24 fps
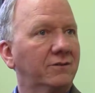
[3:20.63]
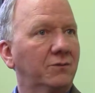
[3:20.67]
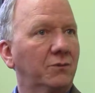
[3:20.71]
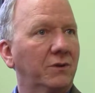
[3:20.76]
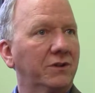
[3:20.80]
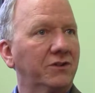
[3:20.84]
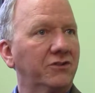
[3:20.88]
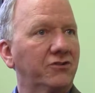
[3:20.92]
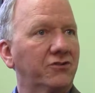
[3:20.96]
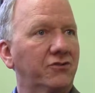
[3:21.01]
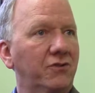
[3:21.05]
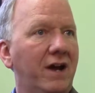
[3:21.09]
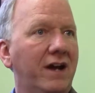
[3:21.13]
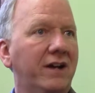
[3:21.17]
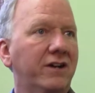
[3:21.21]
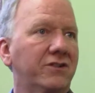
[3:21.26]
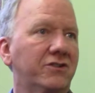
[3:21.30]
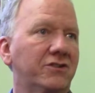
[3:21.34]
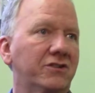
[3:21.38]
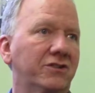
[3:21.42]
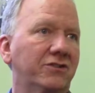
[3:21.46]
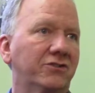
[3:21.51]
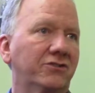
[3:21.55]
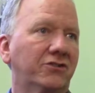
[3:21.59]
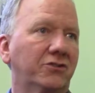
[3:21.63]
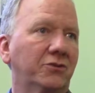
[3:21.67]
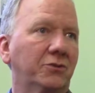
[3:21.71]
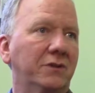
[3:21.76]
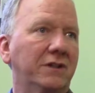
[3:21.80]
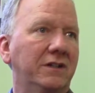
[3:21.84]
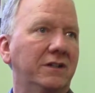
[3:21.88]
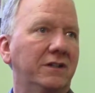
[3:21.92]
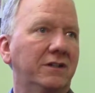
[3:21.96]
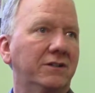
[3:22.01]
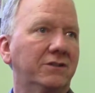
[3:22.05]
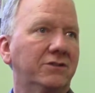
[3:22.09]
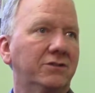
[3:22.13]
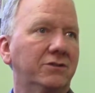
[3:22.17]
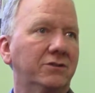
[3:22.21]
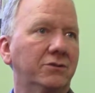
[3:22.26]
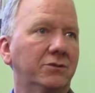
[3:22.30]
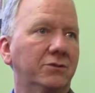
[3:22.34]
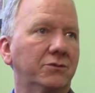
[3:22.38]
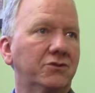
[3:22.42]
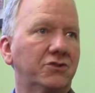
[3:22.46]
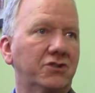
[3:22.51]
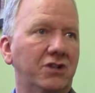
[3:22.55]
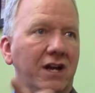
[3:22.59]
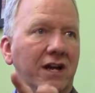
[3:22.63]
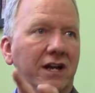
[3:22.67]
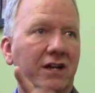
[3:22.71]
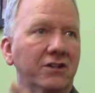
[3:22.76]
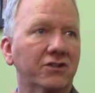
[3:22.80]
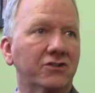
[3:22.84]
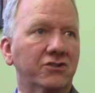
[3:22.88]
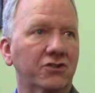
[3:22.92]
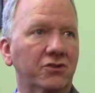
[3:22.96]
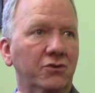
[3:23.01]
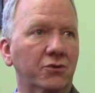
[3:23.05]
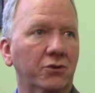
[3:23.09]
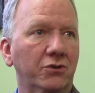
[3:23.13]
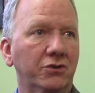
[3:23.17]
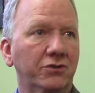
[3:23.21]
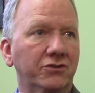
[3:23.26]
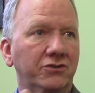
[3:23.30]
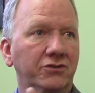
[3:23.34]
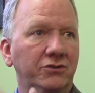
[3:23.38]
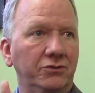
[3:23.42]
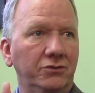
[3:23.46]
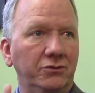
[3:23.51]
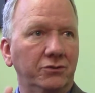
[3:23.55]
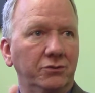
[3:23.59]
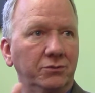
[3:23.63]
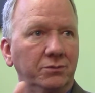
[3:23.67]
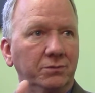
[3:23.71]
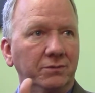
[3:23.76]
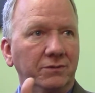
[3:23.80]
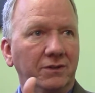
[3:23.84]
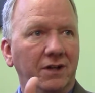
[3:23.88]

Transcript: what strategies do we need to change in order to